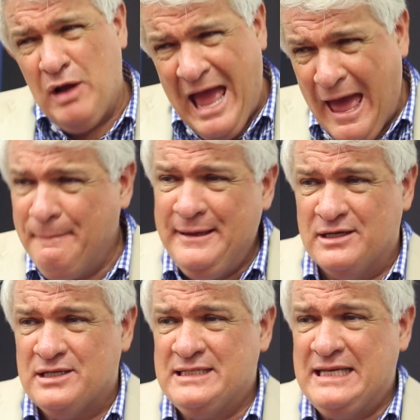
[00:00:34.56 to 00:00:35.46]

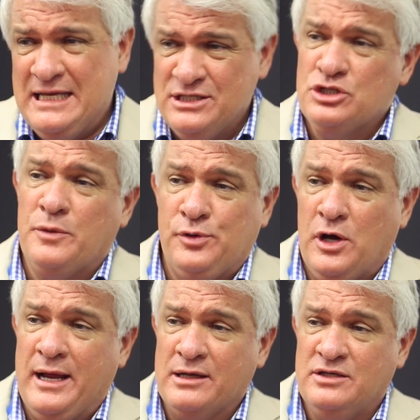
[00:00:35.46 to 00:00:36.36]
Happiness isn't a
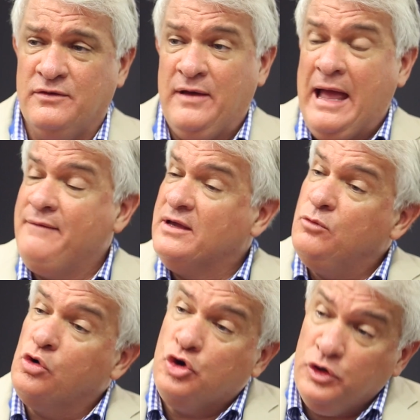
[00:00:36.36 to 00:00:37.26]
product of having
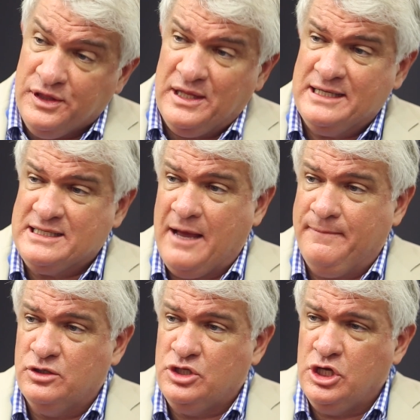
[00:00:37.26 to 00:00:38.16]
more good things
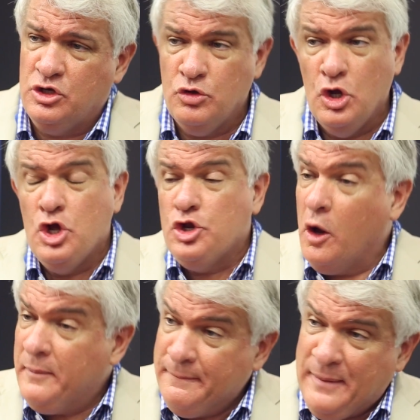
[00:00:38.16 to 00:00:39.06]
happen to you,
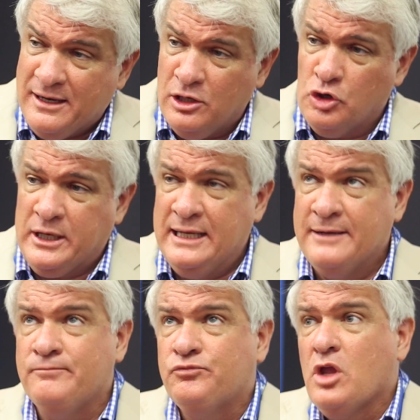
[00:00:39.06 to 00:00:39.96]
not being better
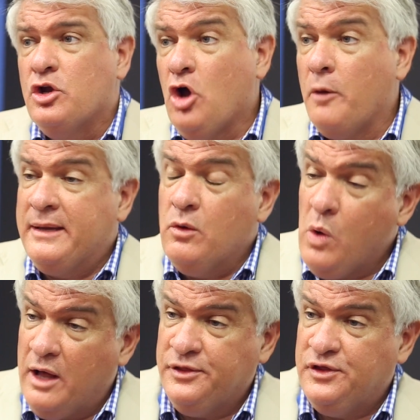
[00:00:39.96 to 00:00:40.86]
looking, not being
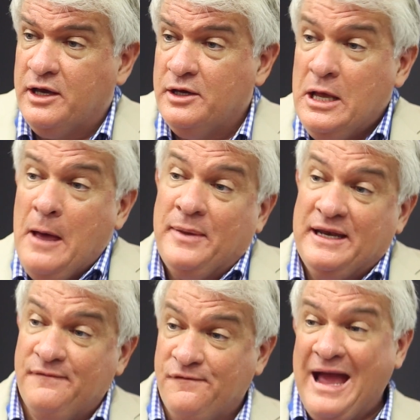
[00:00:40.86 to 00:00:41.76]
wealthier, but
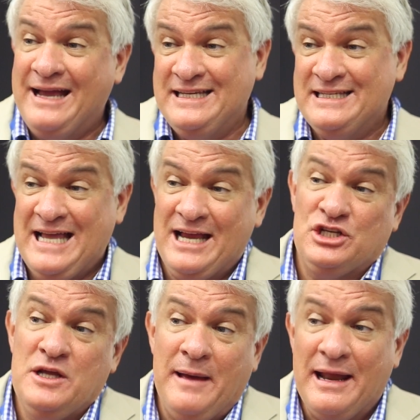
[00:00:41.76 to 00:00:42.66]
in fact it's
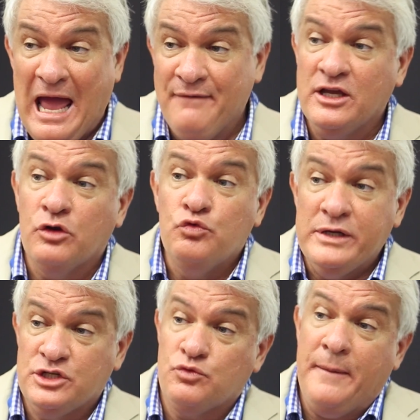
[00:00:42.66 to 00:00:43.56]
actually about having a
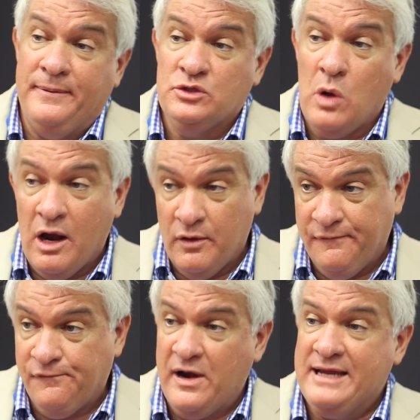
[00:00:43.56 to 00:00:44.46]
rich repertoire of
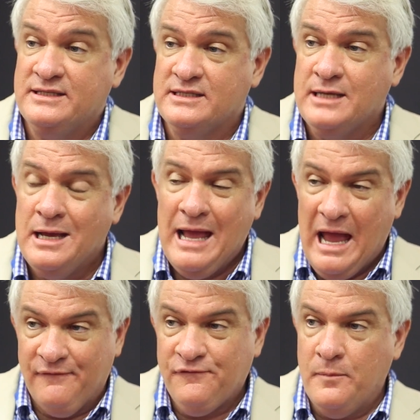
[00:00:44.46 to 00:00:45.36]
friends.
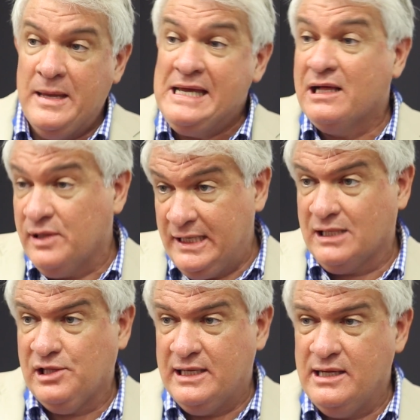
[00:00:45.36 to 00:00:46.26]
And for me,
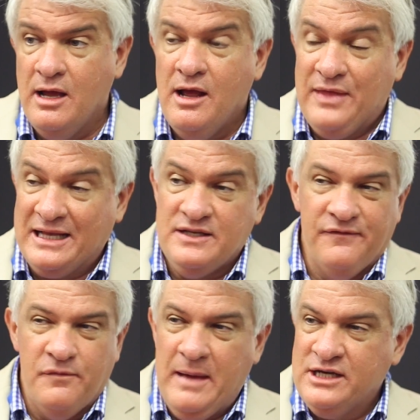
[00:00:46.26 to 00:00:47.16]
clinically, that's
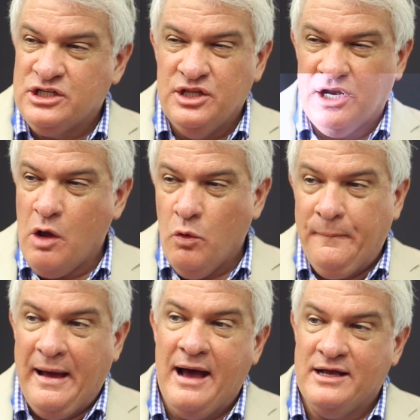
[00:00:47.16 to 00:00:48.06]
information that I will
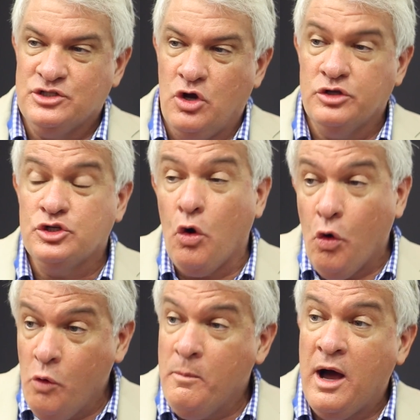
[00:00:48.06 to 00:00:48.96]
pass on to
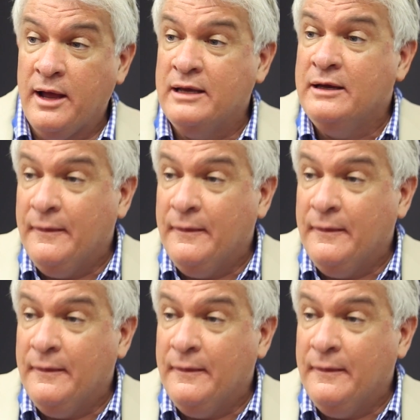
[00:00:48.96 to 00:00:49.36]
all my